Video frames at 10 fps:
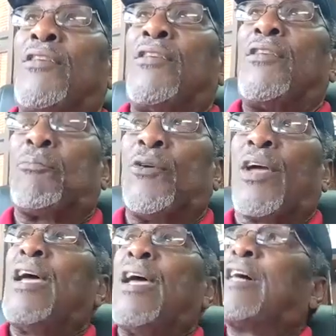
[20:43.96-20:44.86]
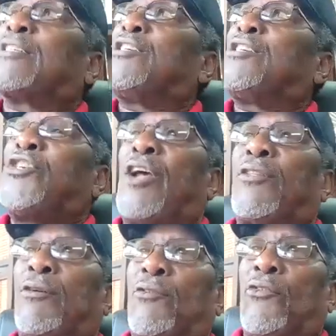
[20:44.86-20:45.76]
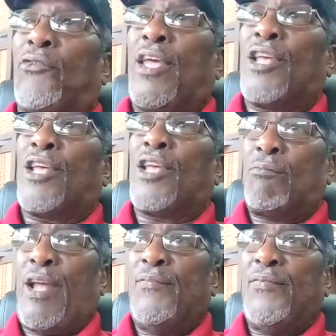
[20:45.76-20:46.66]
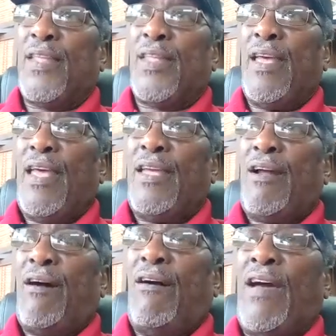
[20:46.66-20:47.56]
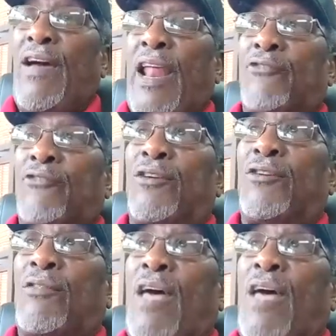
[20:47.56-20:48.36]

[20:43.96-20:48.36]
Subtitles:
book as he shared those things with me, you know, and I tried to do that